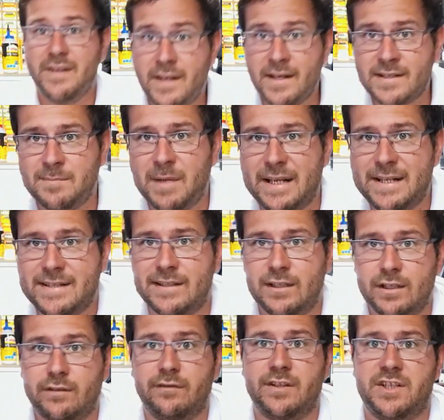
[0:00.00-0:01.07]
next place to
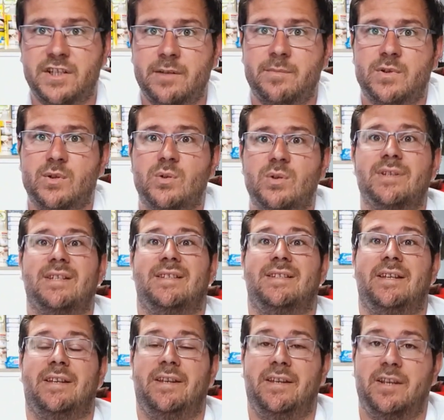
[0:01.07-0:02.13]
look for cheap tools
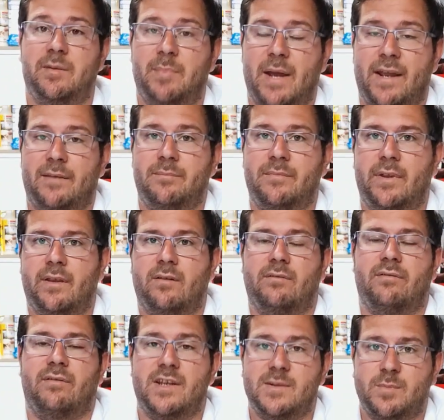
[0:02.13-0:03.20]
is eBay,
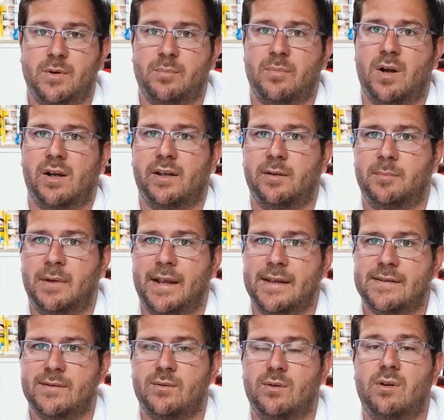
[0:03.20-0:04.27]
Facebook
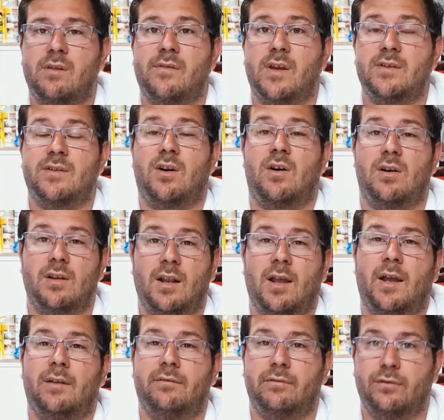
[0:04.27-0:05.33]
Marketplace, all of those
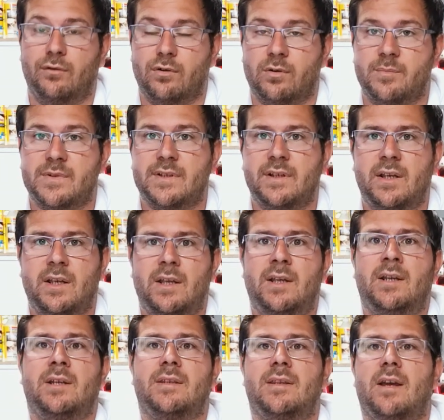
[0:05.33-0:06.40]
online forums.
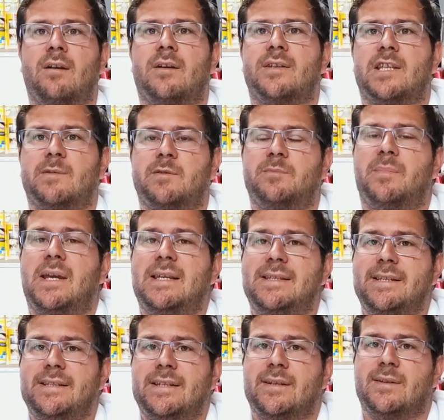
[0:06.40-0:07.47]
There are some
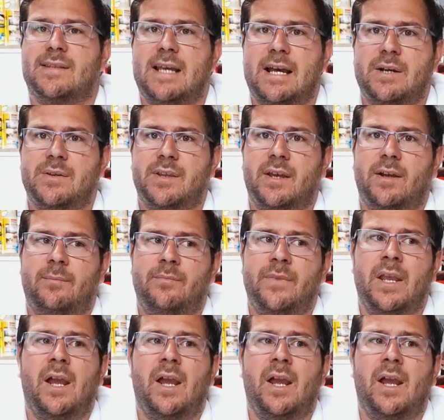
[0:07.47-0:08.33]
amazing deals out there,